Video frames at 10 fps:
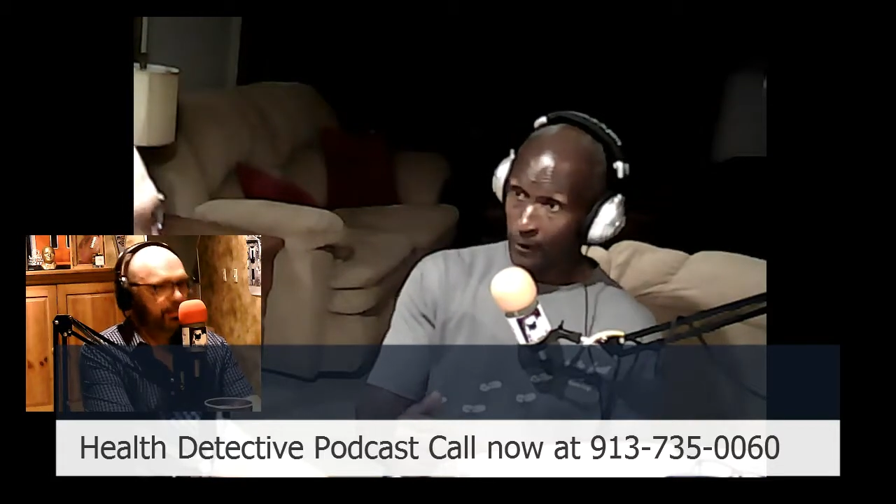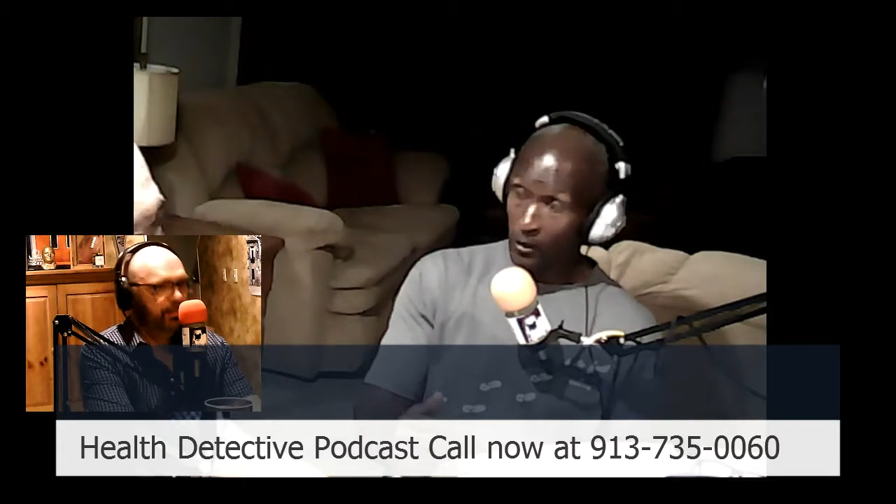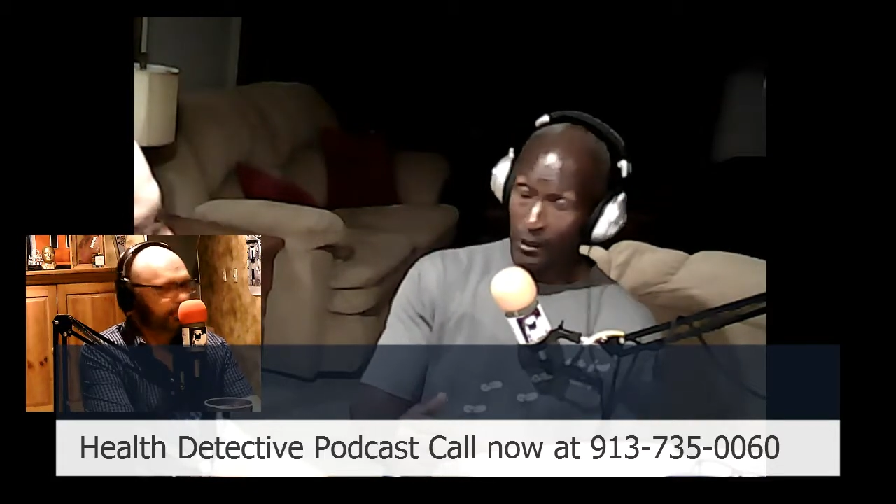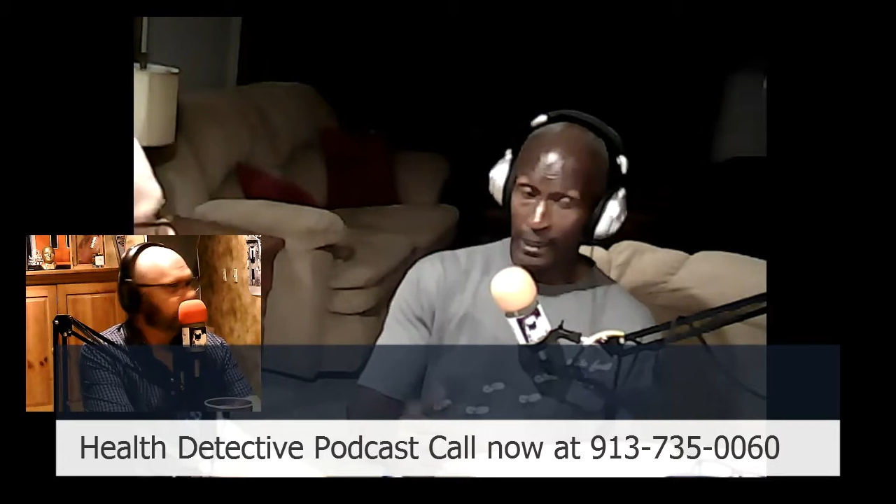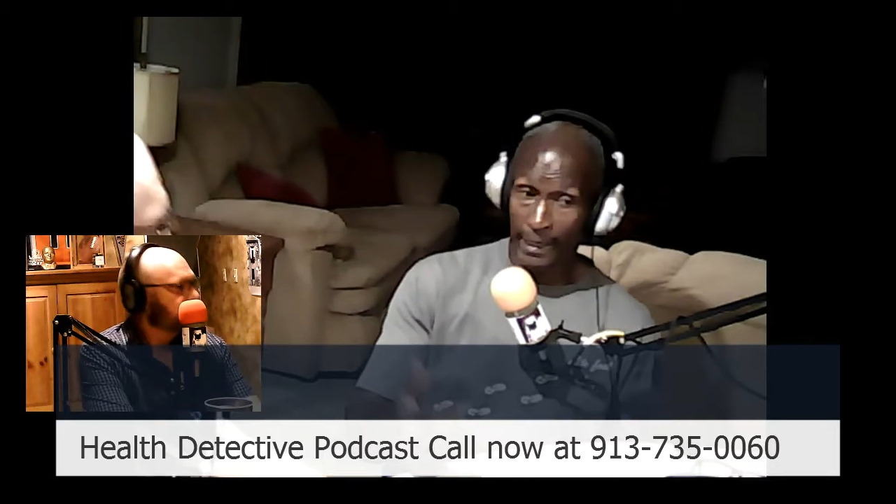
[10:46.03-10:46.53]

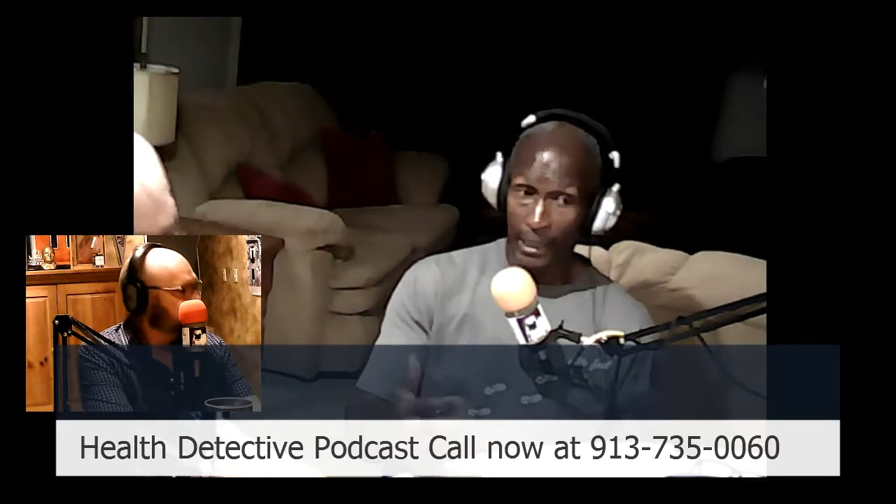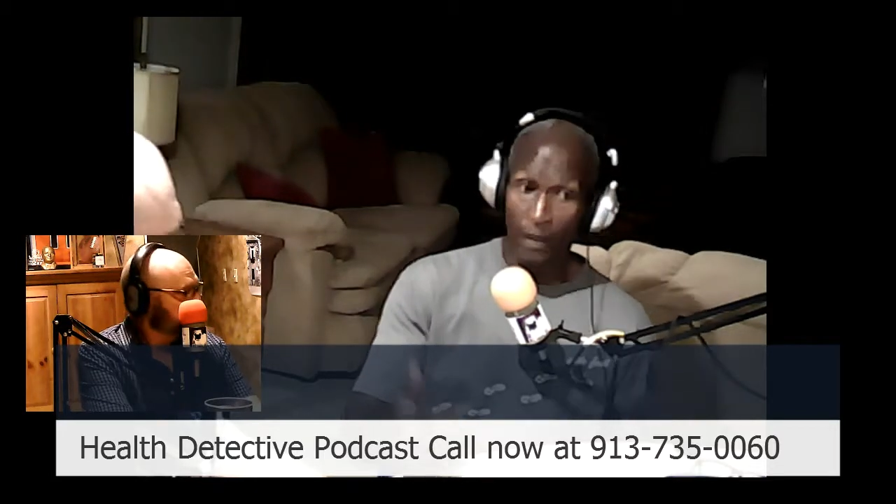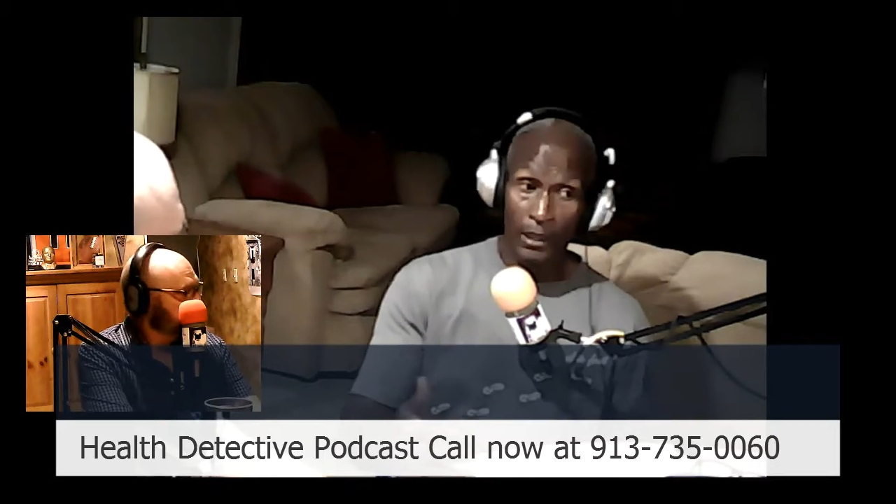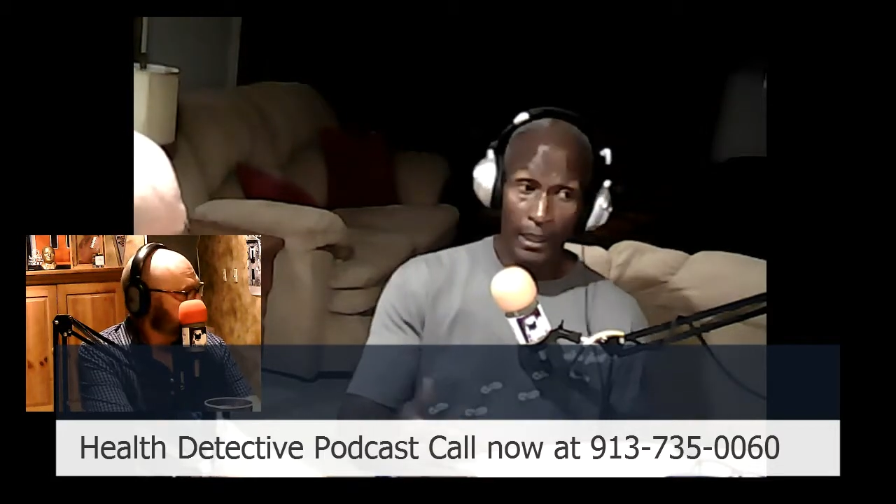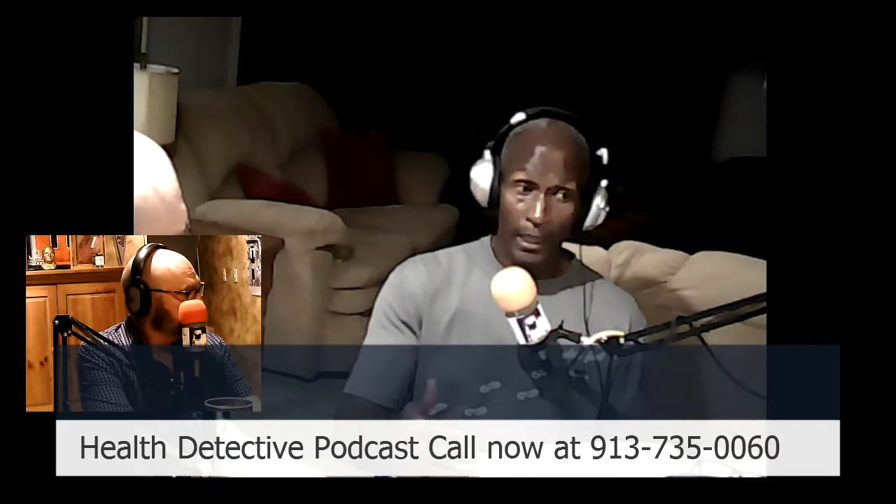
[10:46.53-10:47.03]
Okay,
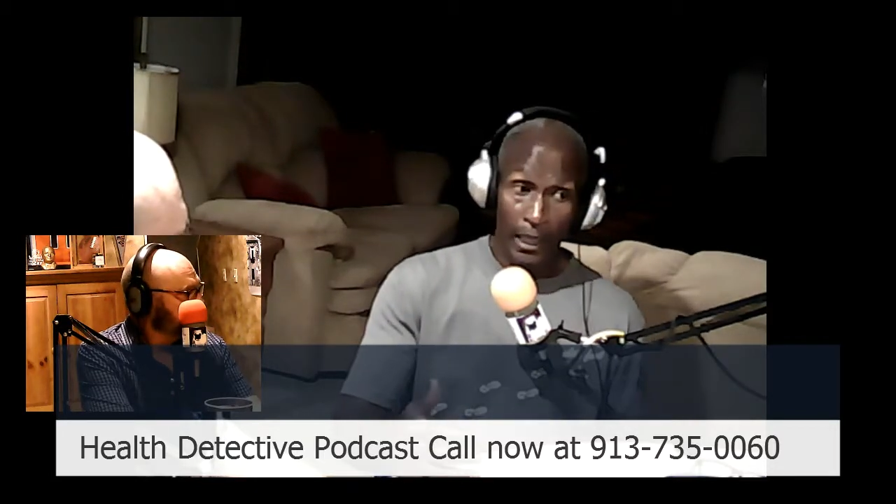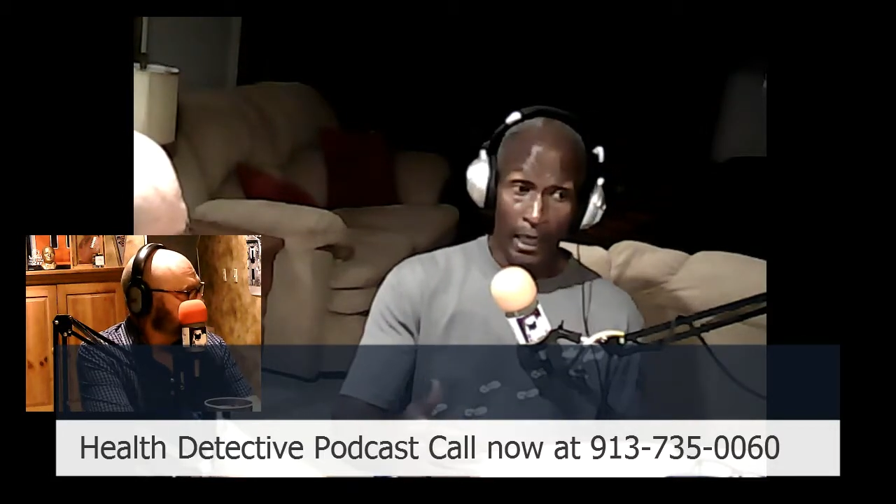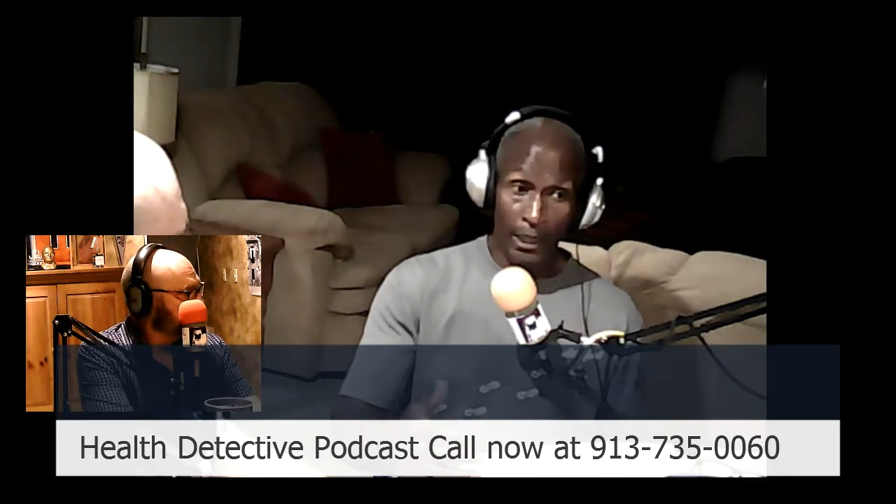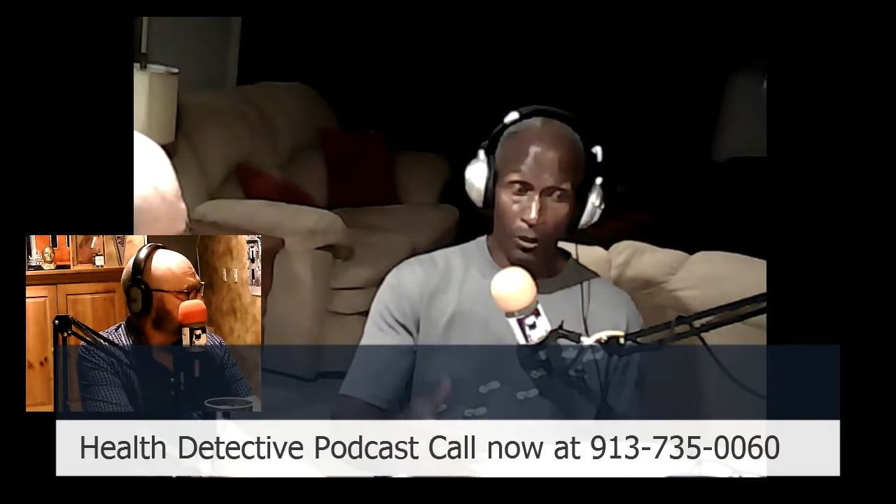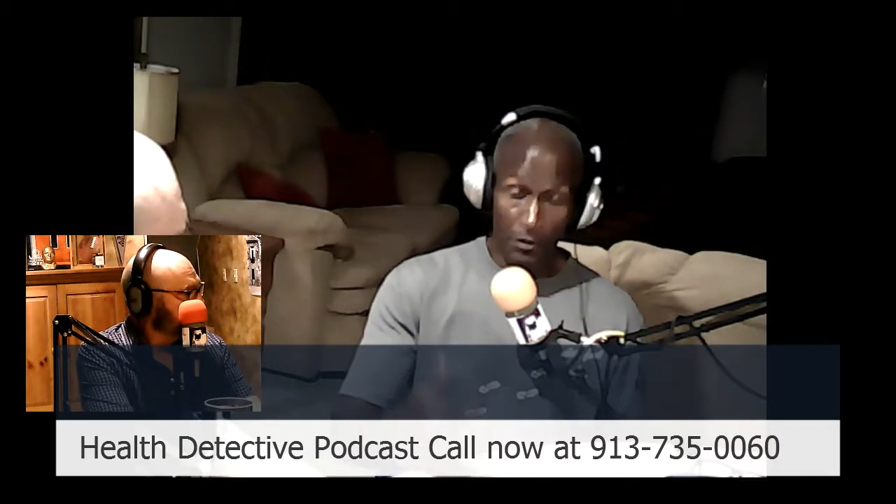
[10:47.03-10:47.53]
now,
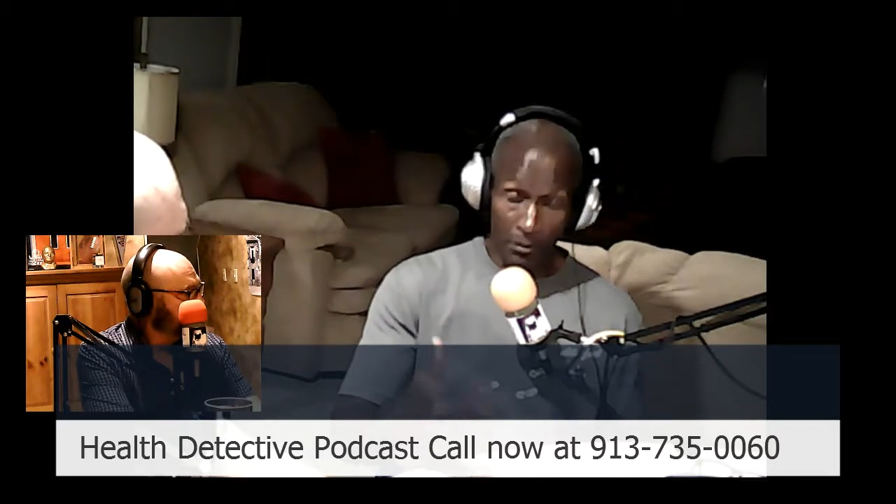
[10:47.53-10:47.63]
I know